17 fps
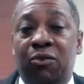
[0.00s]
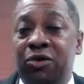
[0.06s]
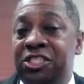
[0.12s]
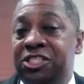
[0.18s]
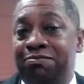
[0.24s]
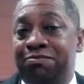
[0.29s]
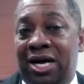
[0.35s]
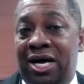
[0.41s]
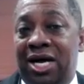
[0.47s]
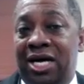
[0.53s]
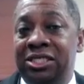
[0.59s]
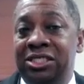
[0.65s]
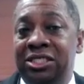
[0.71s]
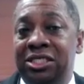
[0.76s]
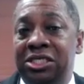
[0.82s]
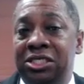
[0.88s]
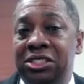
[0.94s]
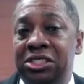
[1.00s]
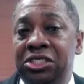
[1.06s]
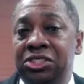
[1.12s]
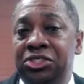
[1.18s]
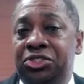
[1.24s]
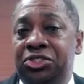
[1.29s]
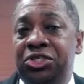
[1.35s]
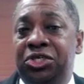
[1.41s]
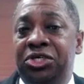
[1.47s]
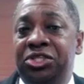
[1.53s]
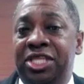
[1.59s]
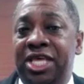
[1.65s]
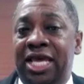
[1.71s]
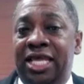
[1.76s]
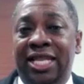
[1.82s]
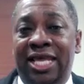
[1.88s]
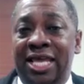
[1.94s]
respond to
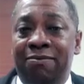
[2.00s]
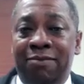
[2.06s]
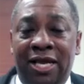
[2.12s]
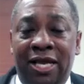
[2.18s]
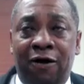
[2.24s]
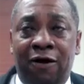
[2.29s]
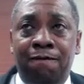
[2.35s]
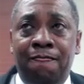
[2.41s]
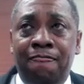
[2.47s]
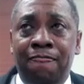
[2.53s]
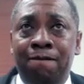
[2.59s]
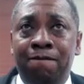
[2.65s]
that email,